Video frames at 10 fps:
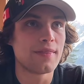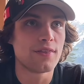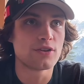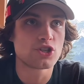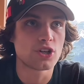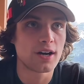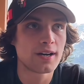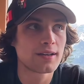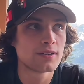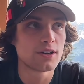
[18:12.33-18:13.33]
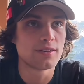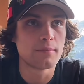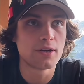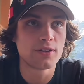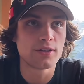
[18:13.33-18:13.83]
and then the shark you're
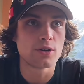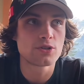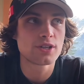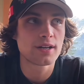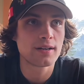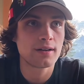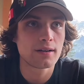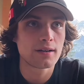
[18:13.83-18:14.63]
in the middle of the ocean